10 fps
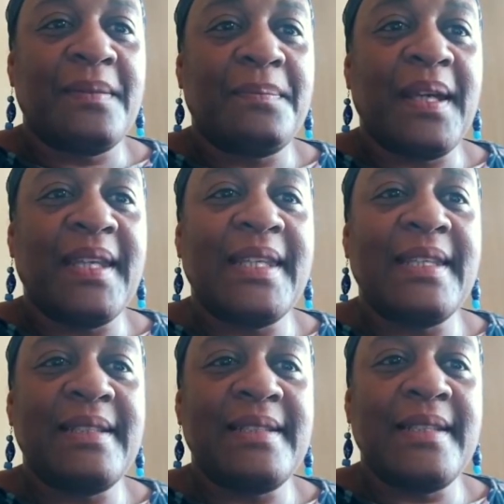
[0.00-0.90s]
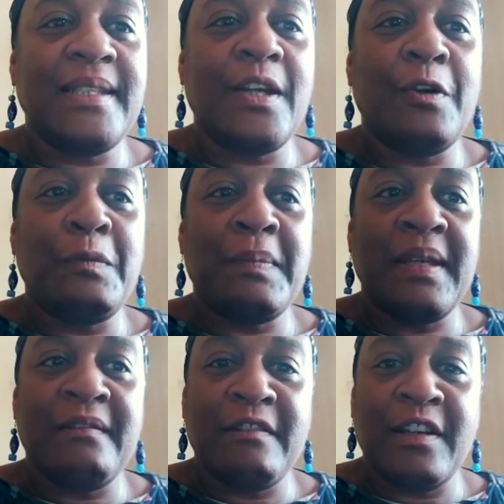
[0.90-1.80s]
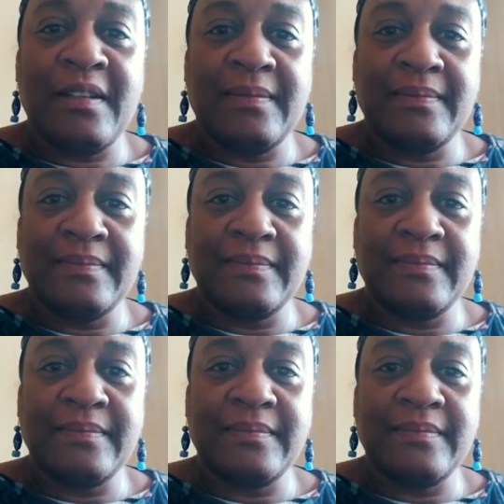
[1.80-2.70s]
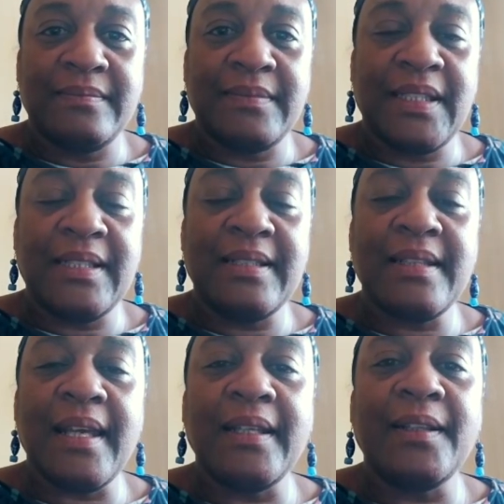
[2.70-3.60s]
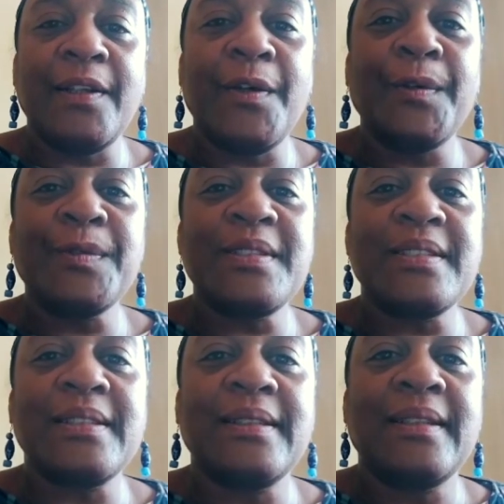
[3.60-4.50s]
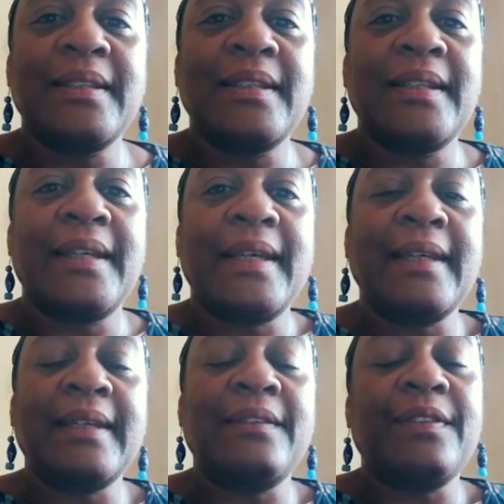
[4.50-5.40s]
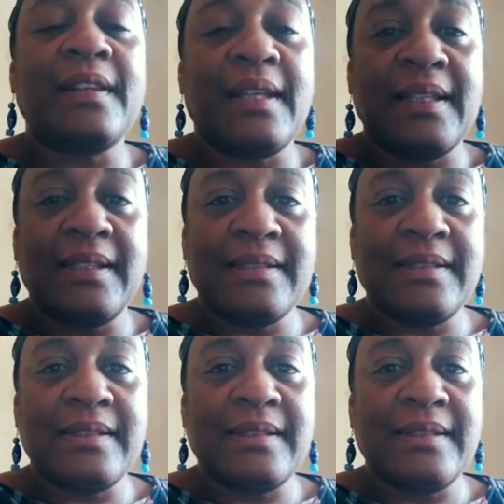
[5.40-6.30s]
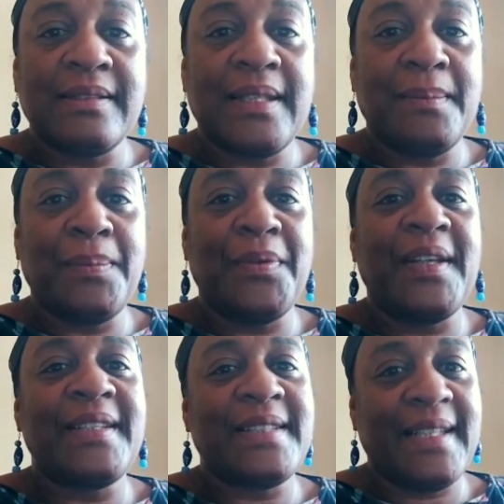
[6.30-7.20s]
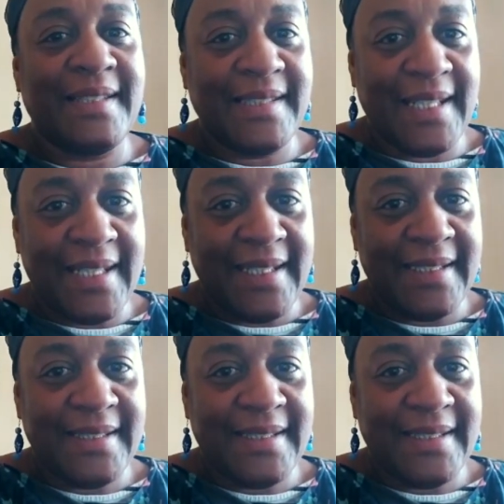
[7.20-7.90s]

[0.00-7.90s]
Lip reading: By Kitty O'Meara. And as I close, I give thanks and praise Ashe.